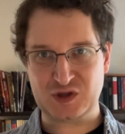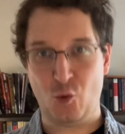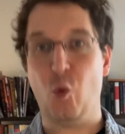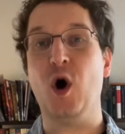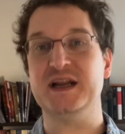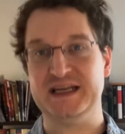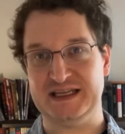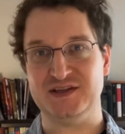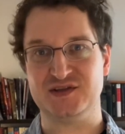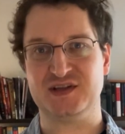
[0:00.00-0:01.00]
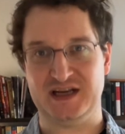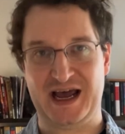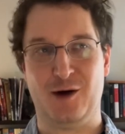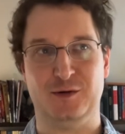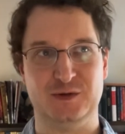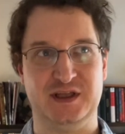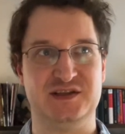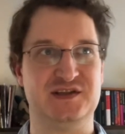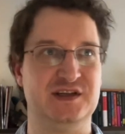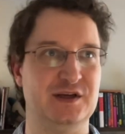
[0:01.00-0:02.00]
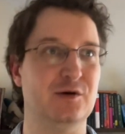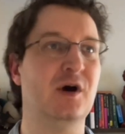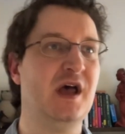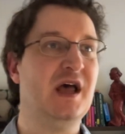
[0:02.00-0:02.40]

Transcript: what it is and how it relates to you.